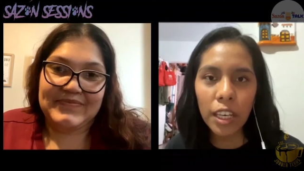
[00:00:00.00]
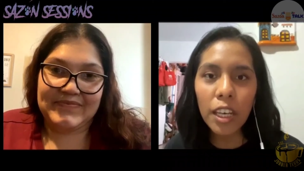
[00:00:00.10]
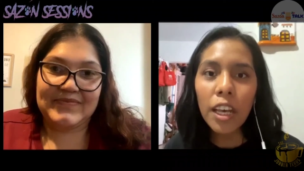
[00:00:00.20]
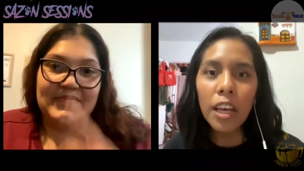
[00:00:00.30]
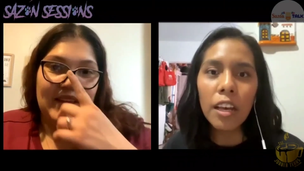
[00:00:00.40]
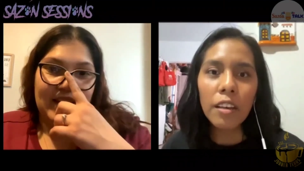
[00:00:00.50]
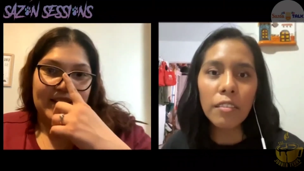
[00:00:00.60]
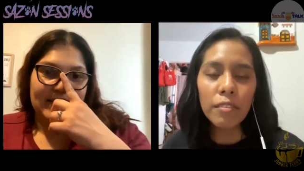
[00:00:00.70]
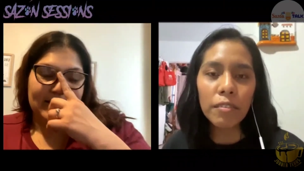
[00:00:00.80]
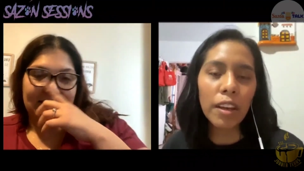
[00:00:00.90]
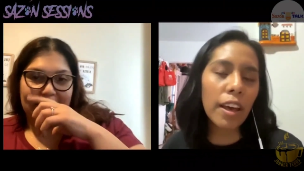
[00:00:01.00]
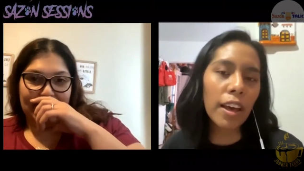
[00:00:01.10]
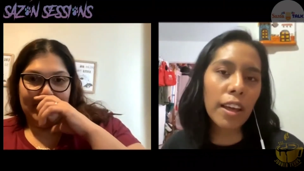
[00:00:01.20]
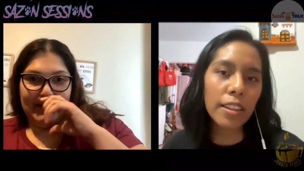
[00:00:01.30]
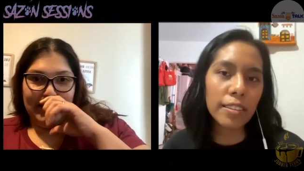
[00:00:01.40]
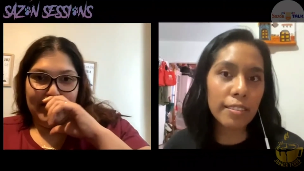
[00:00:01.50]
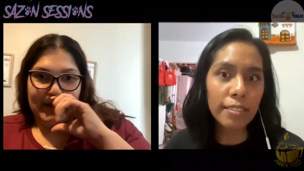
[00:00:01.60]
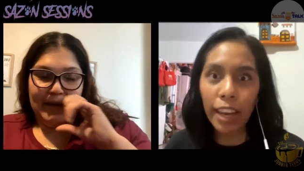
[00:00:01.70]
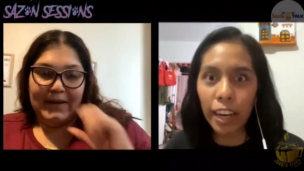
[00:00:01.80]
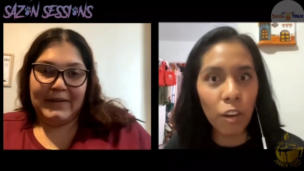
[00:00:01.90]
Speaker 1: yeah and
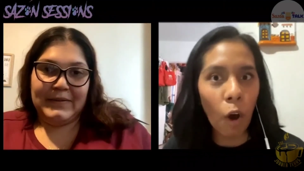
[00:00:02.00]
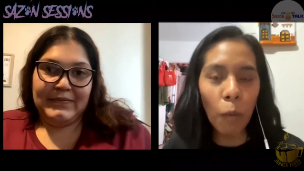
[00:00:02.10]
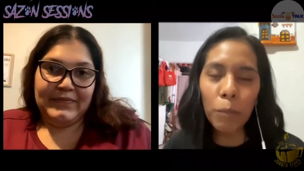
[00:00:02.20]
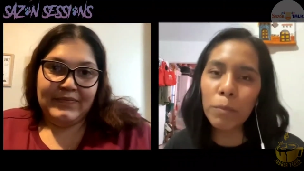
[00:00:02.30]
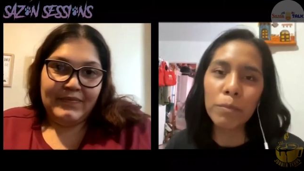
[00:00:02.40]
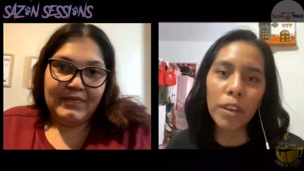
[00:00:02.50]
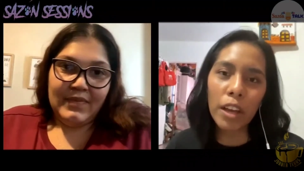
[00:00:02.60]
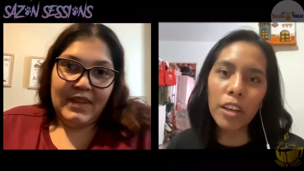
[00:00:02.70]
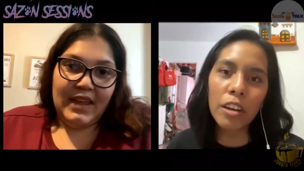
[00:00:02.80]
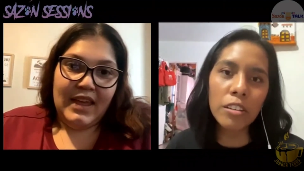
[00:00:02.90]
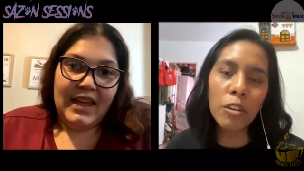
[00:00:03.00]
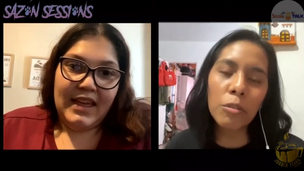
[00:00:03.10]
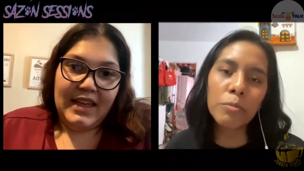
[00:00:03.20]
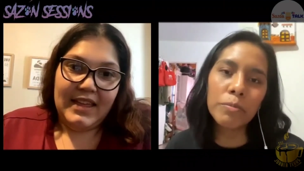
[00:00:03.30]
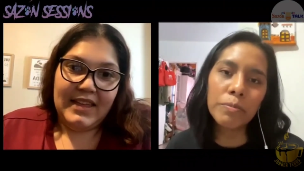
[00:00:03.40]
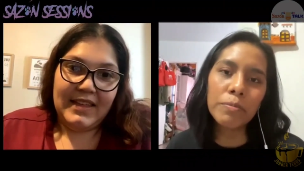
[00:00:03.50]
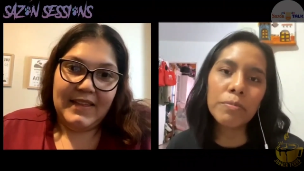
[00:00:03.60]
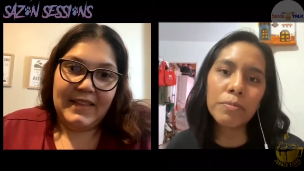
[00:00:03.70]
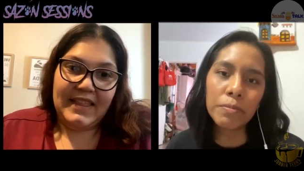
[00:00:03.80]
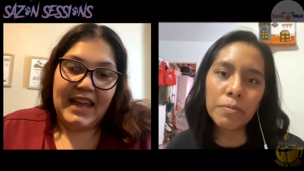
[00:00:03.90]
getting home getting her home
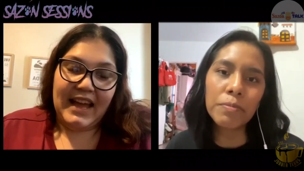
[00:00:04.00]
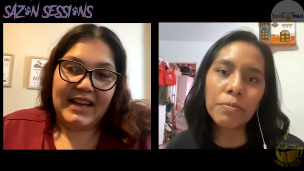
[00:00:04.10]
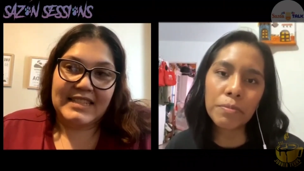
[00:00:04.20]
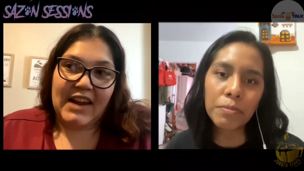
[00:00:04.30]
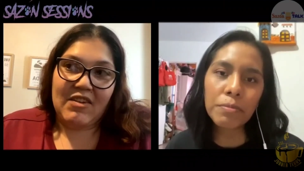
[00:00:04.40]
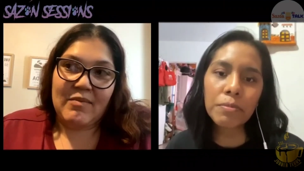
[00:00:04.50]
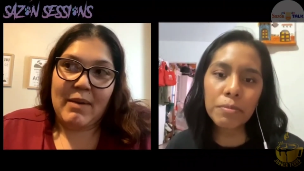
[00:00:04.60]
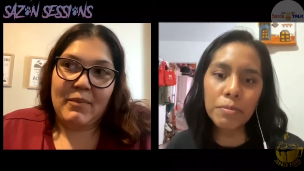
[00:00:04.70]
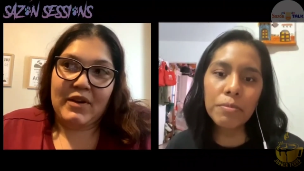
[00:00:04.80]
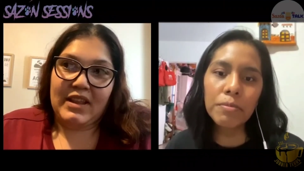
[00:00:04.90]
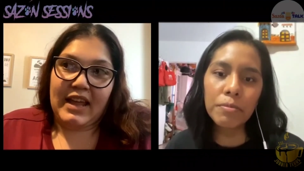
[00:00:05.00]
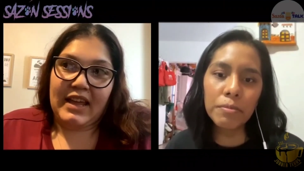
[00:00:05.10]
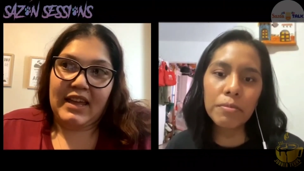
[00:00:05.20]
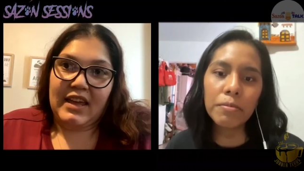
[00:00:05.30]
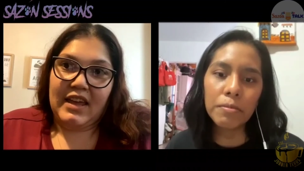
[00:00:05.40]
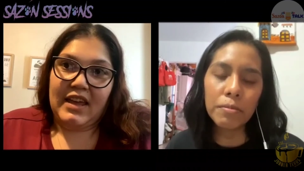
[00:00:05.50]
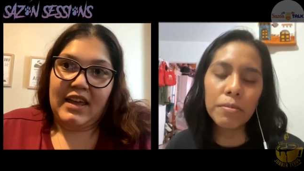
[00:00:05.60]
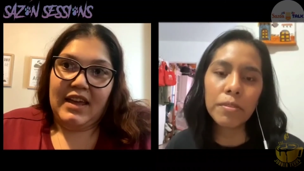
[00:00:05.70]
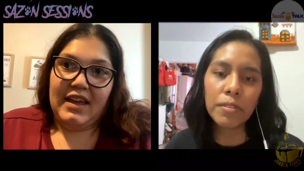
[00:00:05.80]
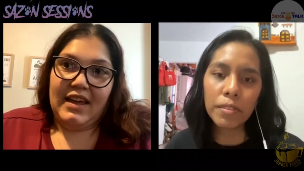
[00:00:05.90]
yeah because i
Speaker 2: remember like
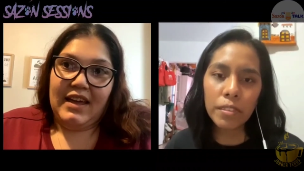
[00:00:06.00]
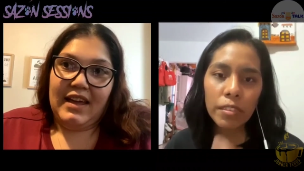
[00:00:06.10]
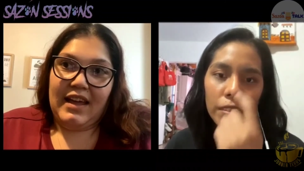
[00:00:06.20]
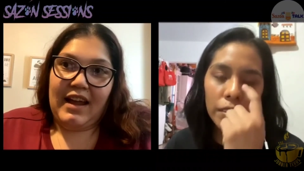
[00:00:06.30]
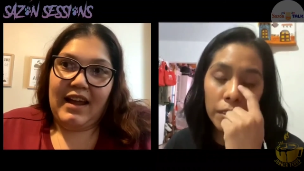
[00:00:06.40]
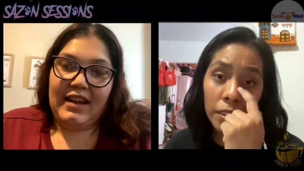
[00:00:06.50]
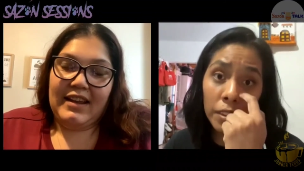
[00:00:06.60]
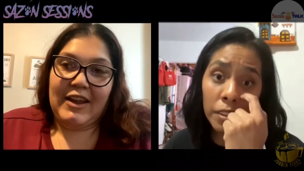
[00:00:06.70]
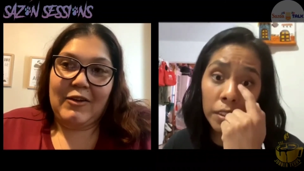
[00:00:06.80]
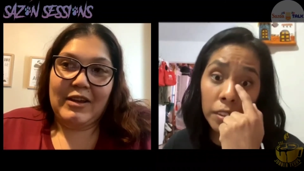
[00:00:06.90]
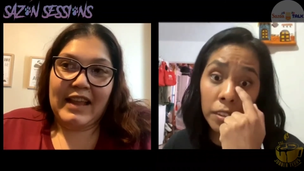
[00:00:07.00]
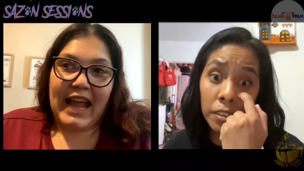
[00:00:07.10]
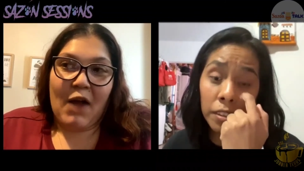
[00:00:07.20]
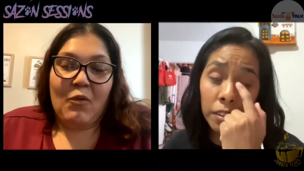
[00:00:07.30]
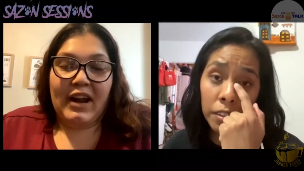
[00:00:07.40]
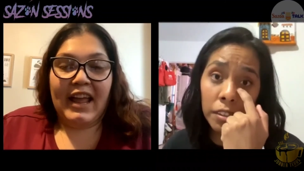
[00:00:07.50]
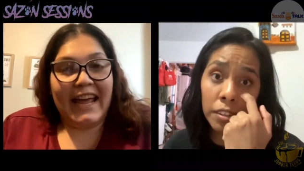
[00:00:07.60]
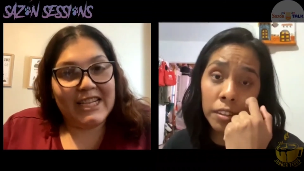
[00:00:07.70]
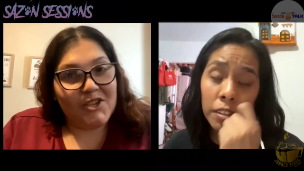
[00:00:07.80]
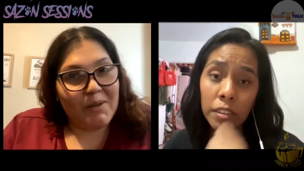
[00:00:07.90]
there like I wouldn't
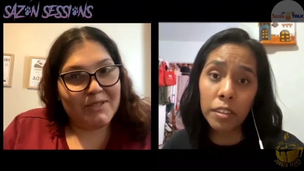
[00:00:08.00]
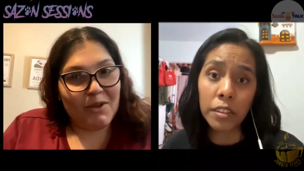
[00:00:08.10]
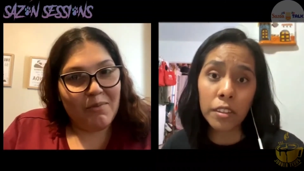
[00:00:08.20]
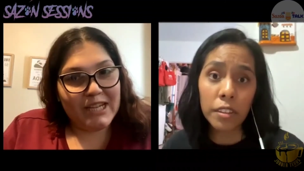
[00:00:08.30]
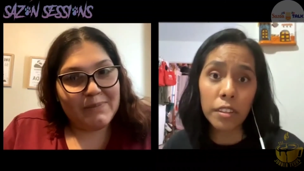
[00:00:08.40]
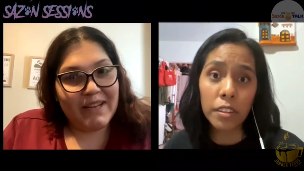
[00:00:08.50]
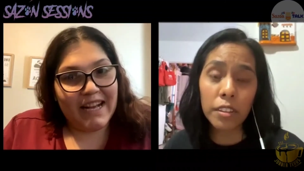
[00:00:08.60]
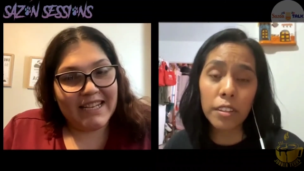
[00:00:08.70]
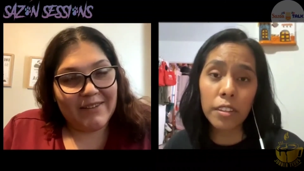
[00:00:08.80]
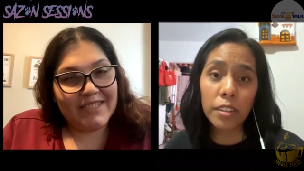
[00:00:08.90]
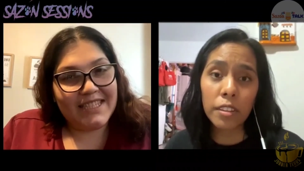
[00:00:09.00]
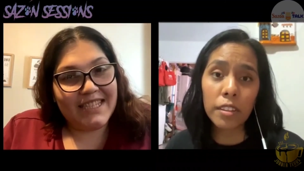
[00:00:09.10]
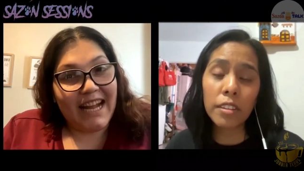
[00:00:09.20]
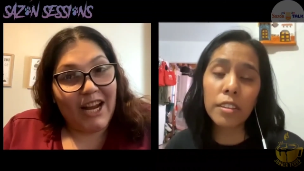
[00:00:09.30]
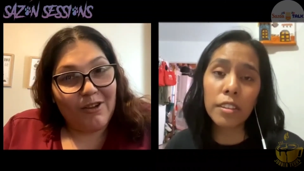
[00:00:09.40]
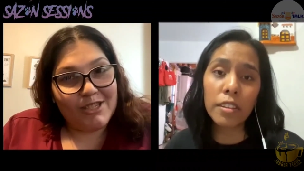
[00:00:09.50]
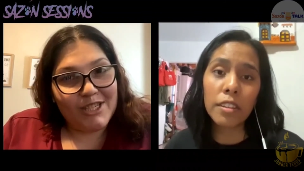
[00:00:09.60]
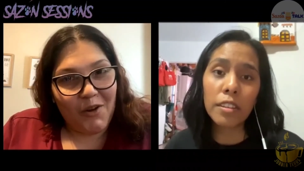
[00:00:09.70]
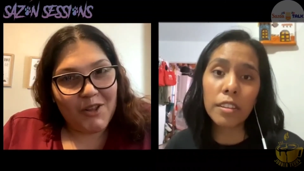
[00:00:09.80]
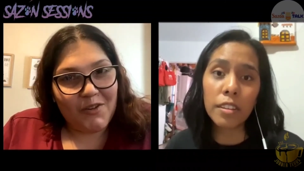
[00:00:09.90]
hit you up so much because I was just like I know she's
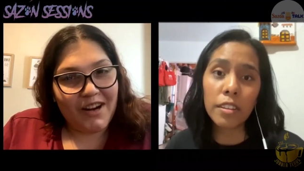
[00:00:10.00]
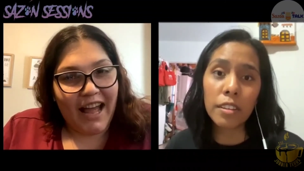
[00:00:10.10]
going through a lot.